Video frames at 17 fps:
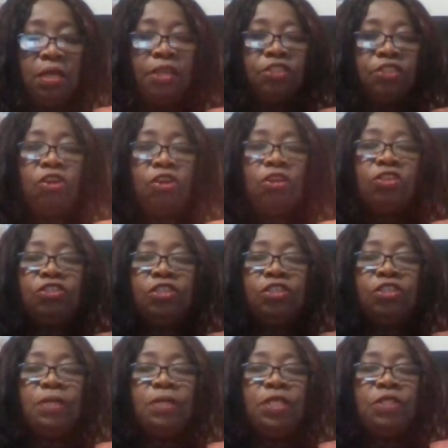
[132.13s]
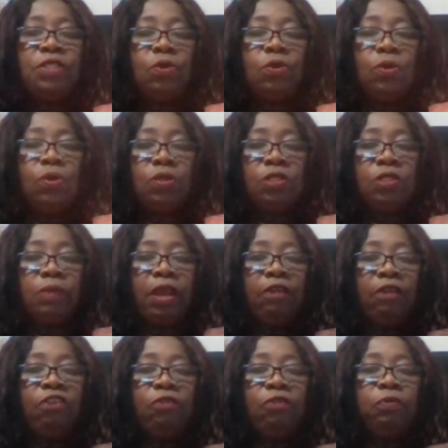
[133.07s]
I charge thee, please cause a
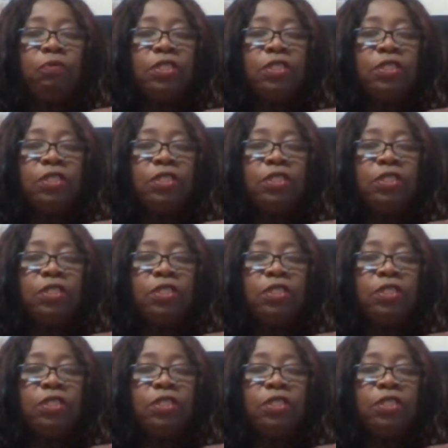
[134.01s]
barrier of